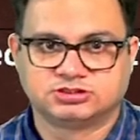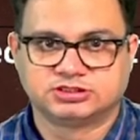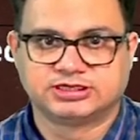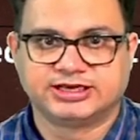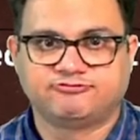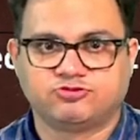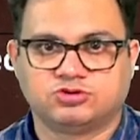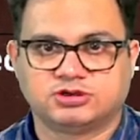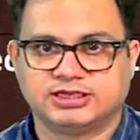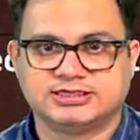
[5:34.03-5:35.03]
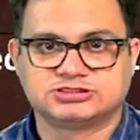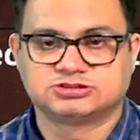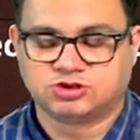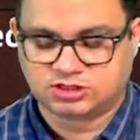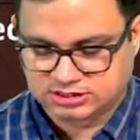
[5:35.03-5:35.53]
The grade 4 is
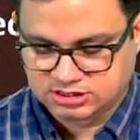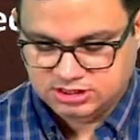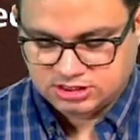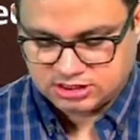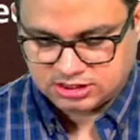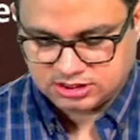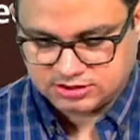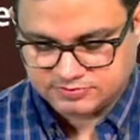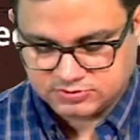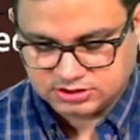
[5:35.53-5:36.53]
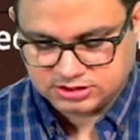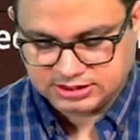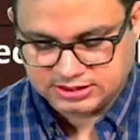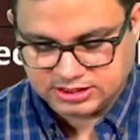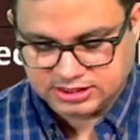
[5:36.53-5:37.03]
not,
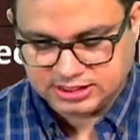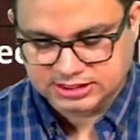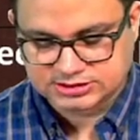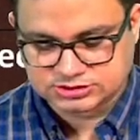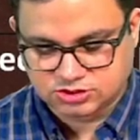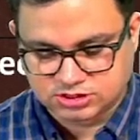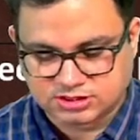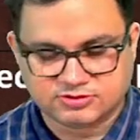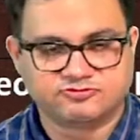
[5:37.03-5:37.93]
it is not,